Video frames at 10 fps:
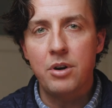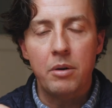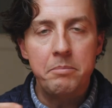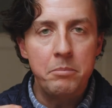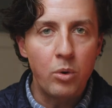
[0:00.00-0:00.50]
are
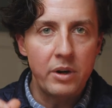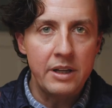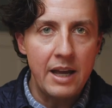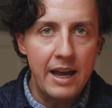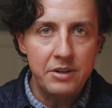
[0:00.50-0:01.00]
more
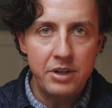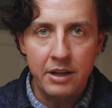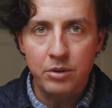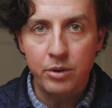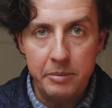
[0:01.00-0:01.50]
engaged,
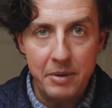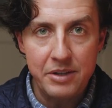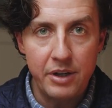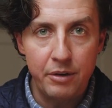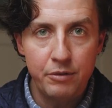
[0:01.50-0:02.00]
including
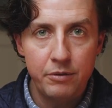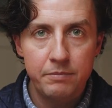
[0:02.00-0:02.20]
myself.